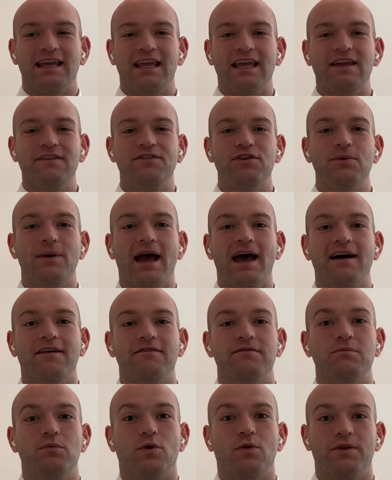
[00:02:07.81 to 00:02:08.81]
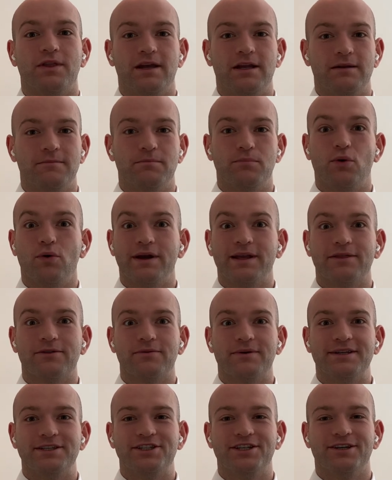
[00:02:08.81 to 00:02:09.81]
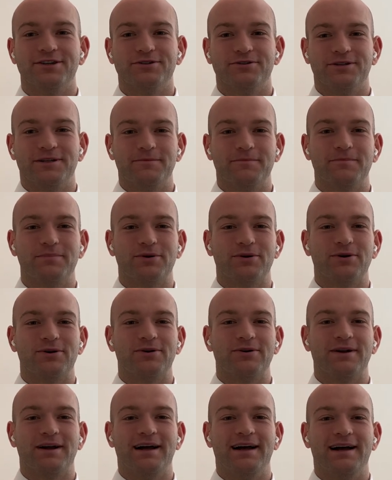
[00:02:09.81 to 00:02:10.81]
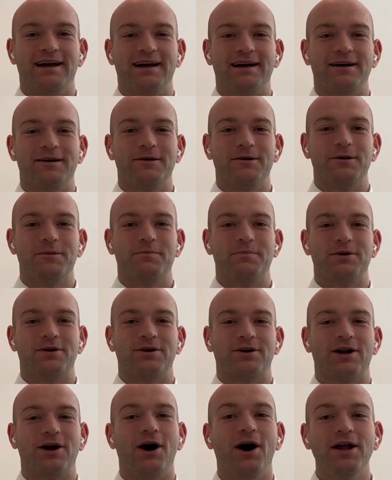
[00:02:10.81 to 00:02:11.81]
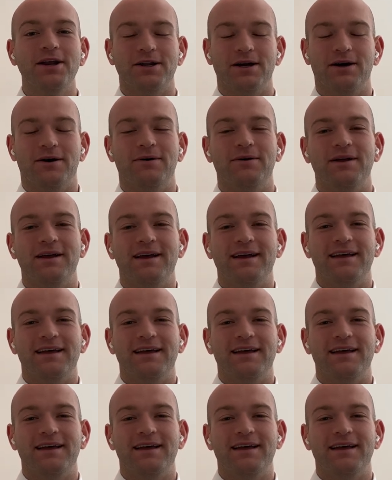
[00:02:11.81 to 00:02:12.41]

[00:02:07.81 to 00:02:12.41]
if you have more than 0.3 children per condo,